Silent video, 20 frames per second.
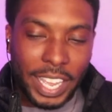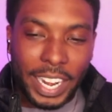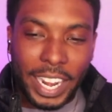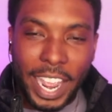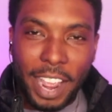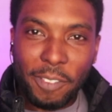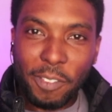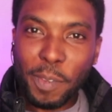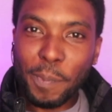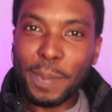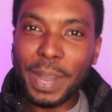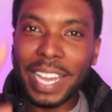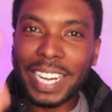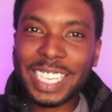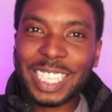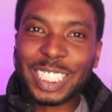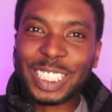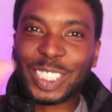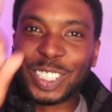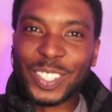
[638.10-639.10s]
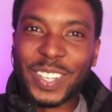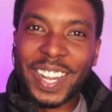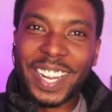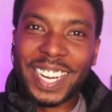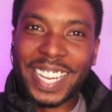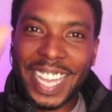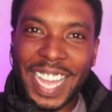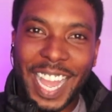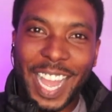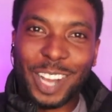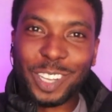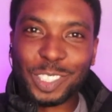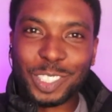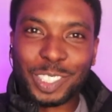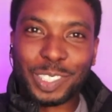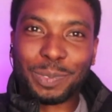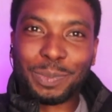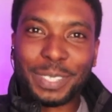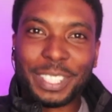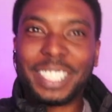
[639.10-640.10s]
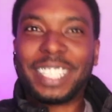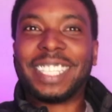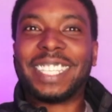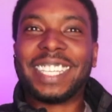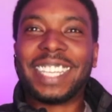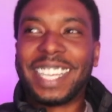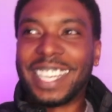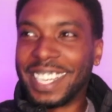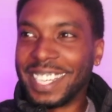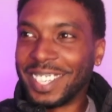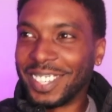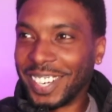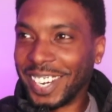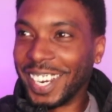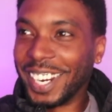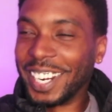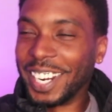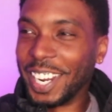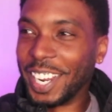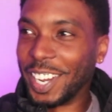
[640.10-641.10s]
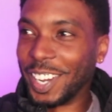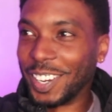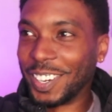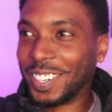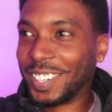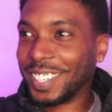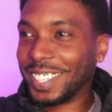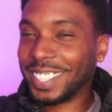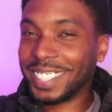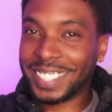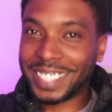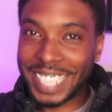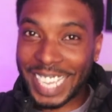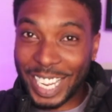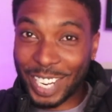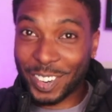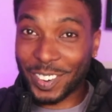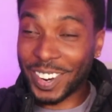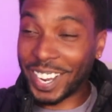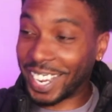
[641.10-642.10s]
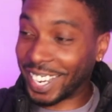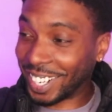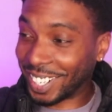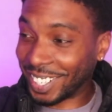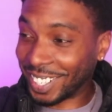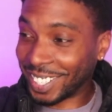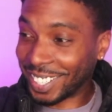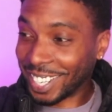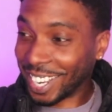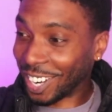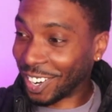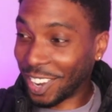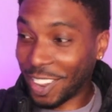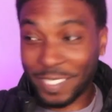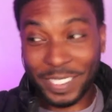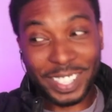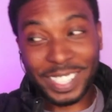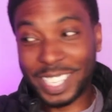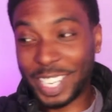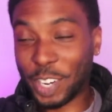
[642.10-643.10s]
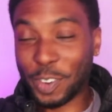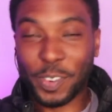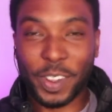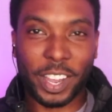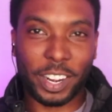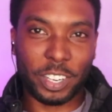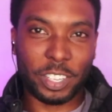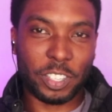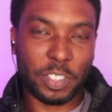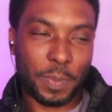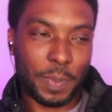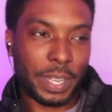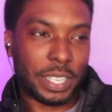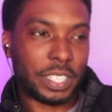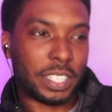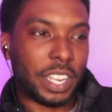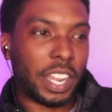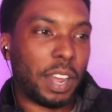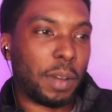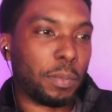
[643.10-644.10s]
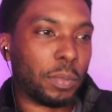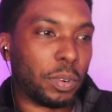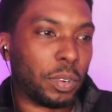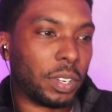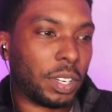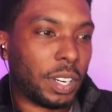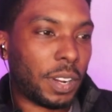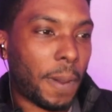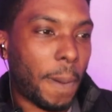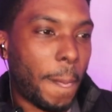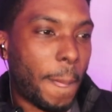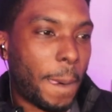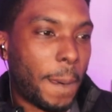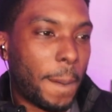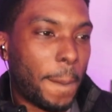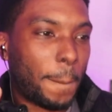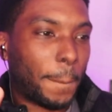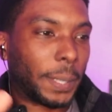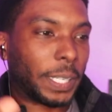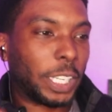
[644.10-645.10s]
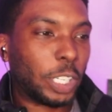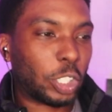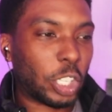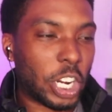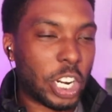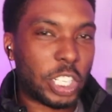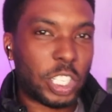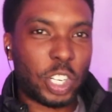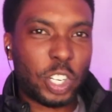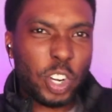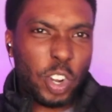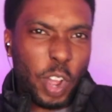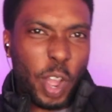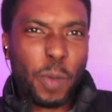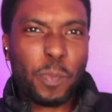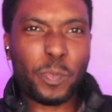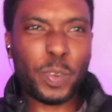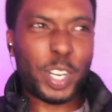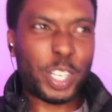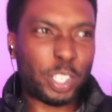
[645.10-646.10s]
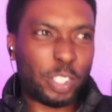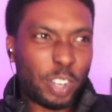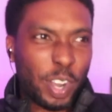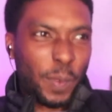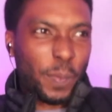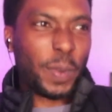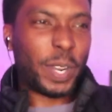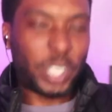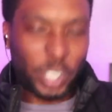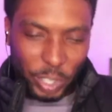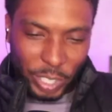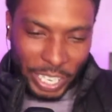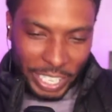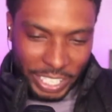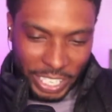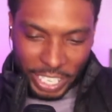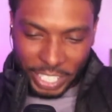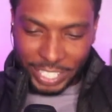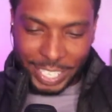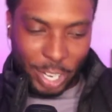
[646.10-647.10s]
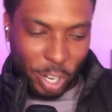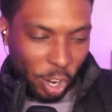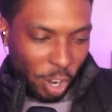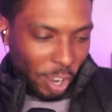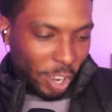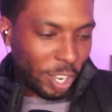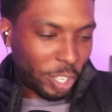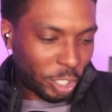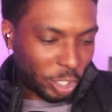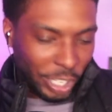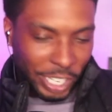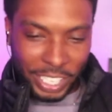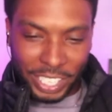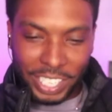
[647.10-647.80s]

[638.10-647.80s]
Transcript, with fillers: everybody is trying to outspeak Ye right now. Dick riders. I don't have a dick riders on my soundboard but they're trying to show no i'm with you i'm with you like they, they're all trying